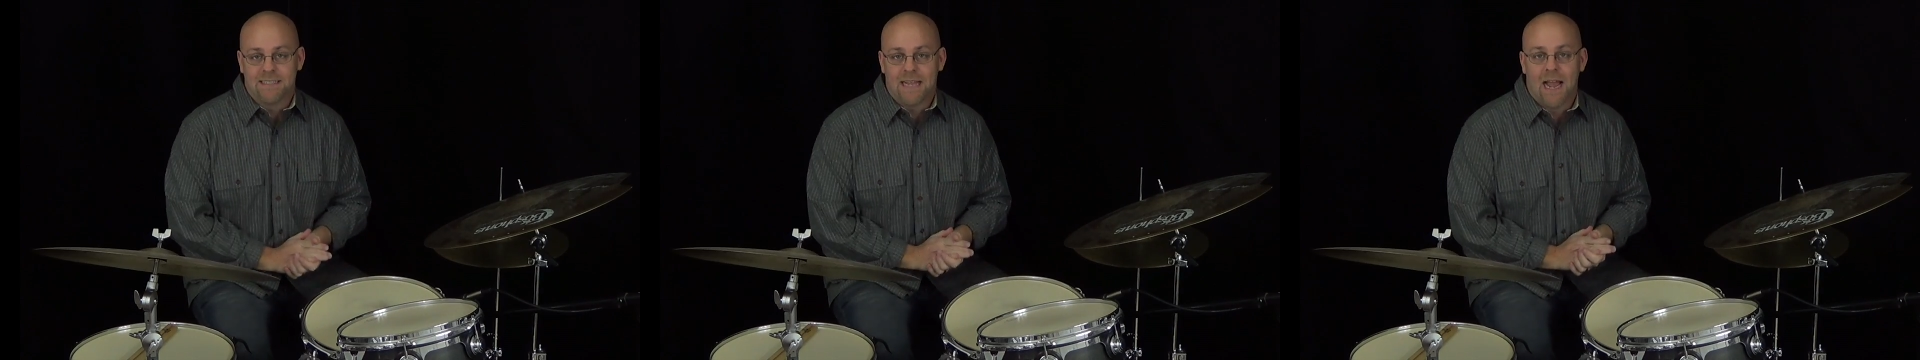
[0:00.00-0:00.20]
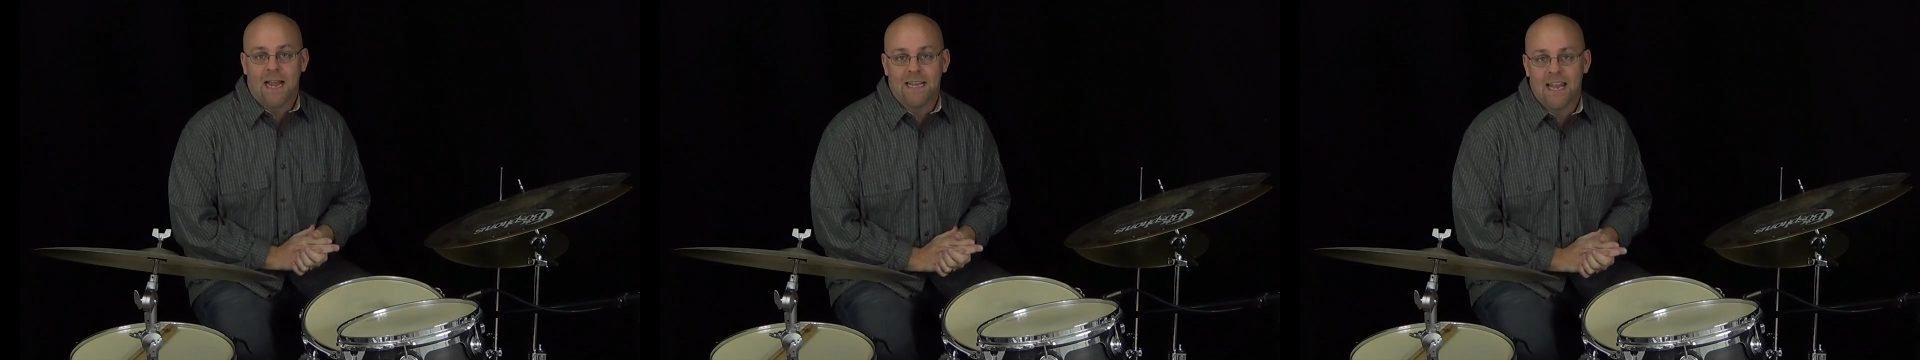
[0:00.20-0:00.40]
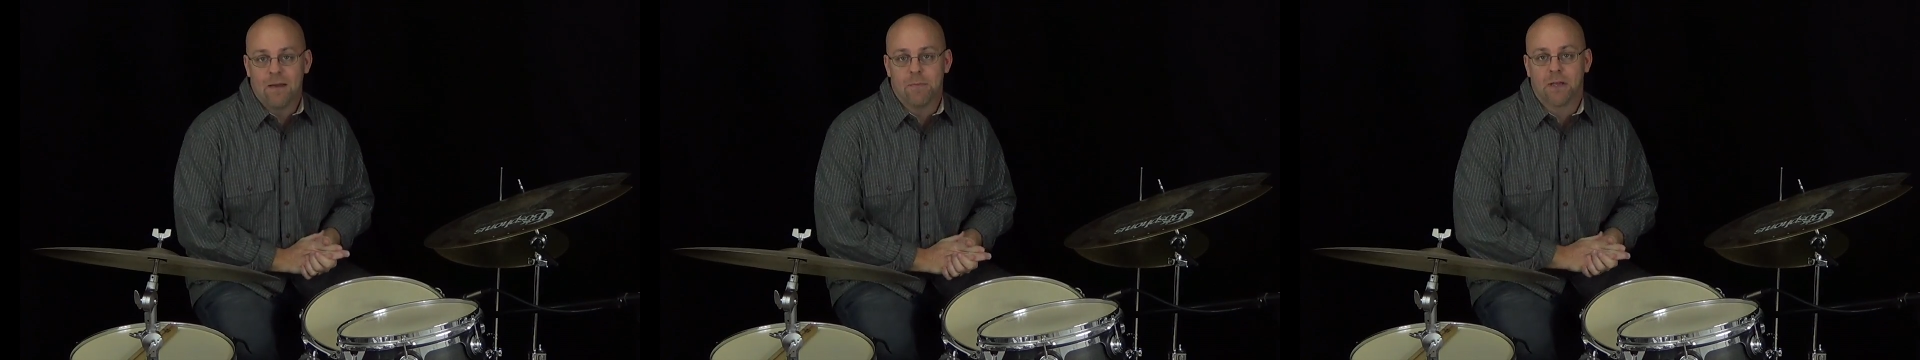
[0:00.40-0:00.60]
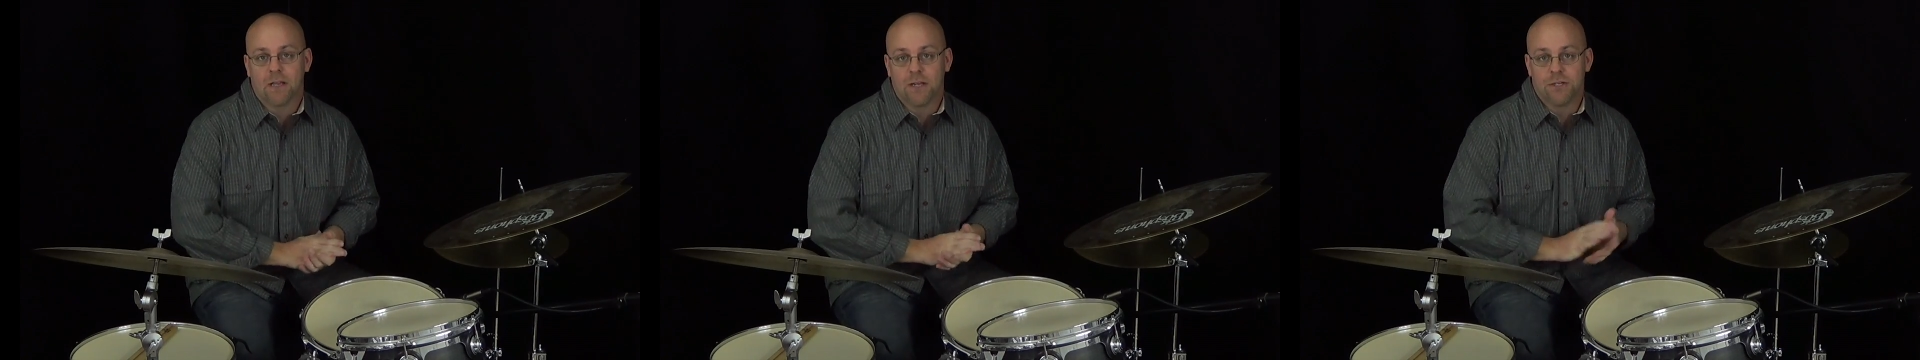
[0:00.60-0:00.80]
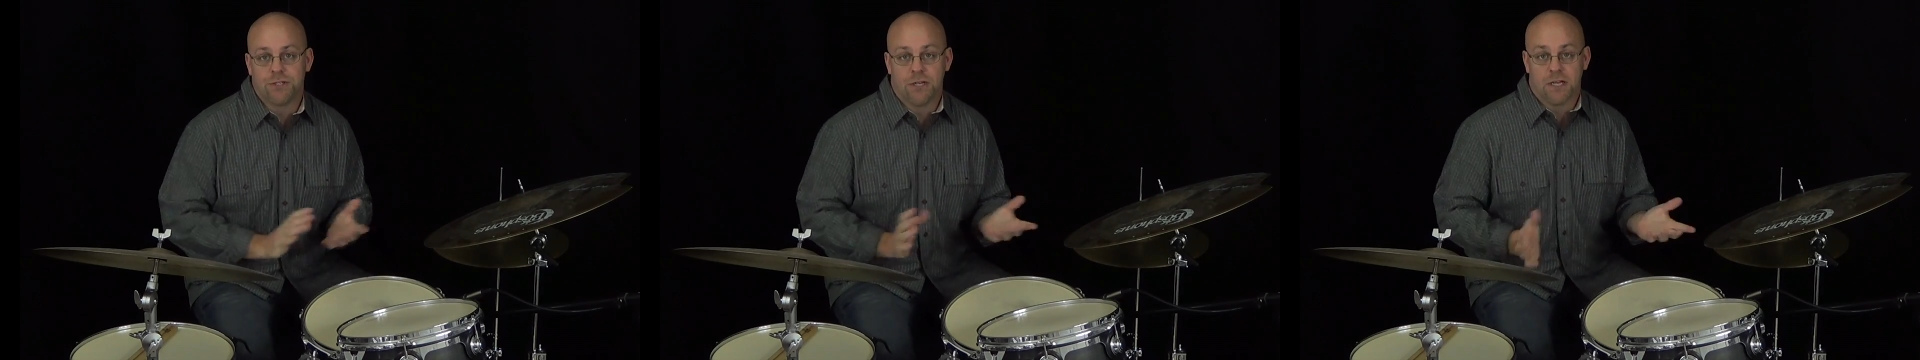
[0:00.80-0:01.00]
dynamic
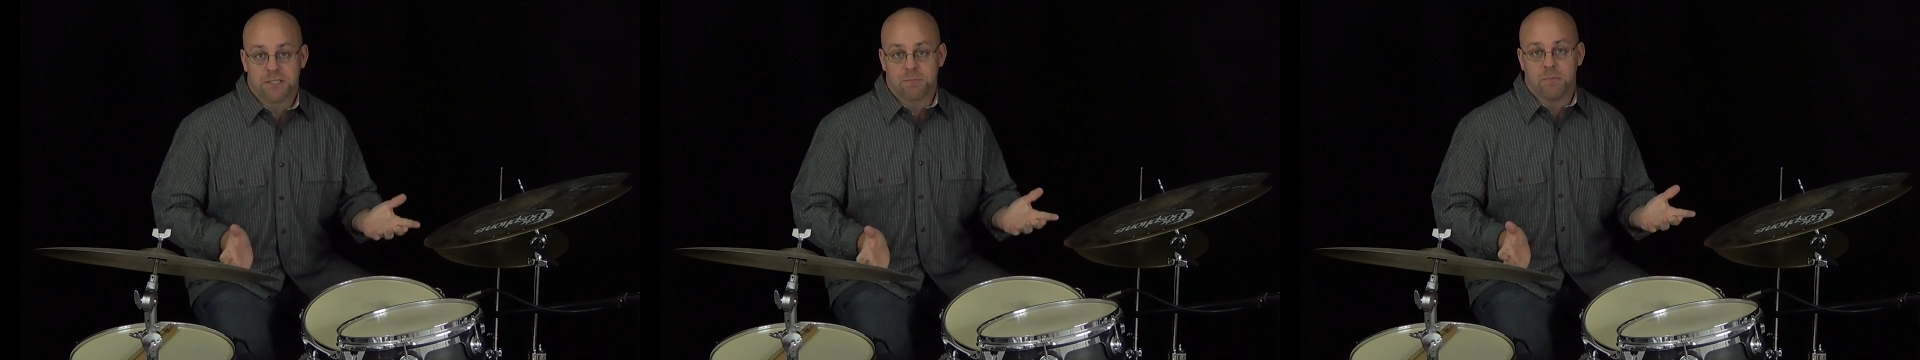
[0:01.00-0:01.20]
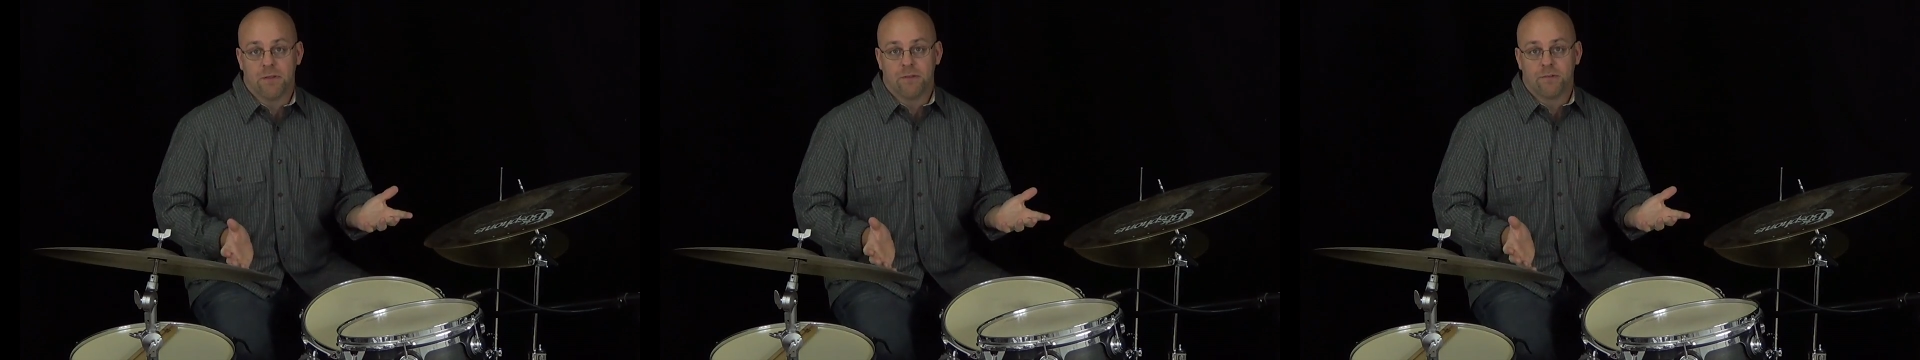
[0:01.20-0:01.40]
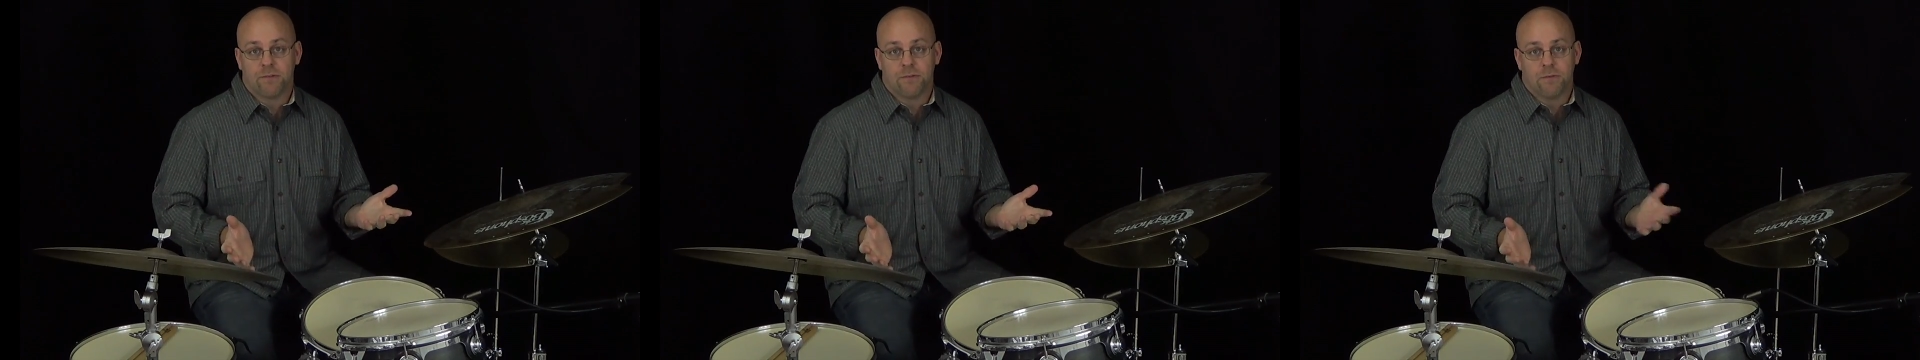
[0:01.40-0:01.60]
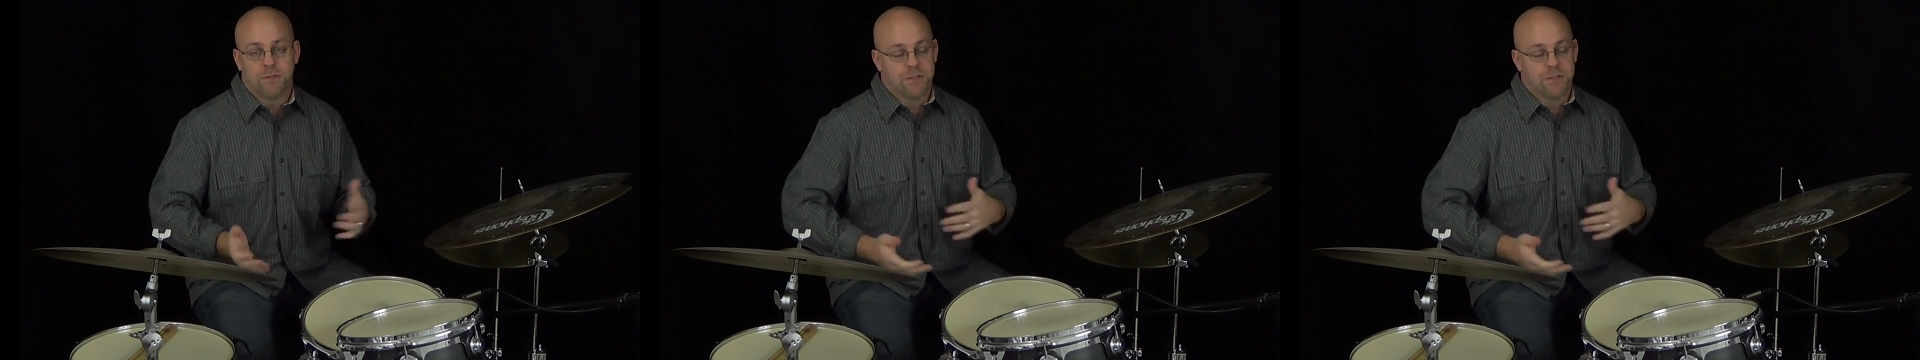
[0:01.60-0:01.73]
adjustments